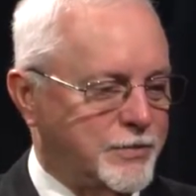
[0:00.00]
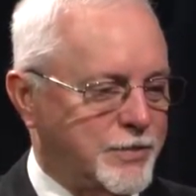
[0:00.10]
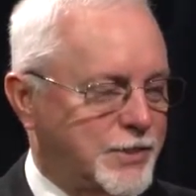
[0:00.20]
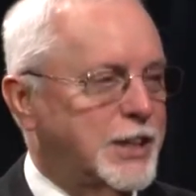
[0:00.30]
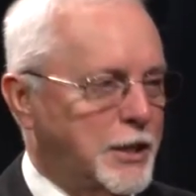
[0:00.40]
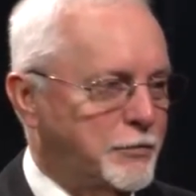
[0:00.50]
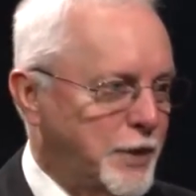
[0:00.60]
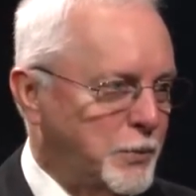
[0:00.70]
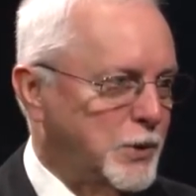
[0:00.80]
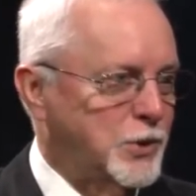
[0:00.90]
see if
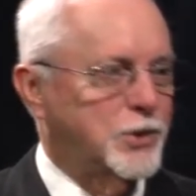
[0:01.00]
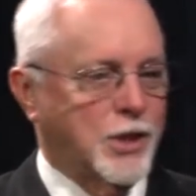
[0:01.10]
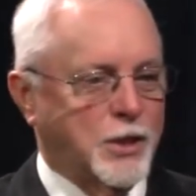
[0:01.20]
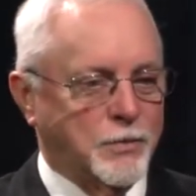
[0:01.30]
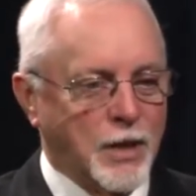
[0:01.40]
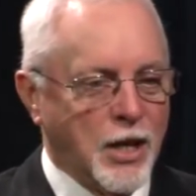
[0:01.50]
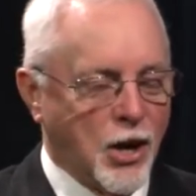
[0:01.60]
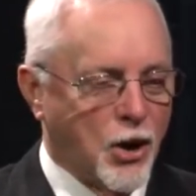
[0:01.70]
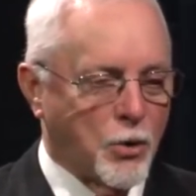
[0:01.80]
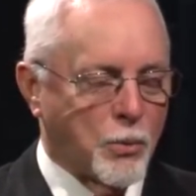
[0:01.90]
he was
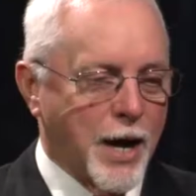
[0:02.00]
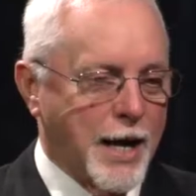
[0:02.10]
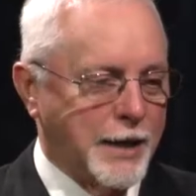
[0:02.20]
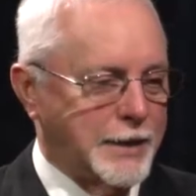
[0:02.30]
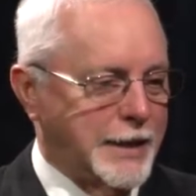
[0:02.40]
all right,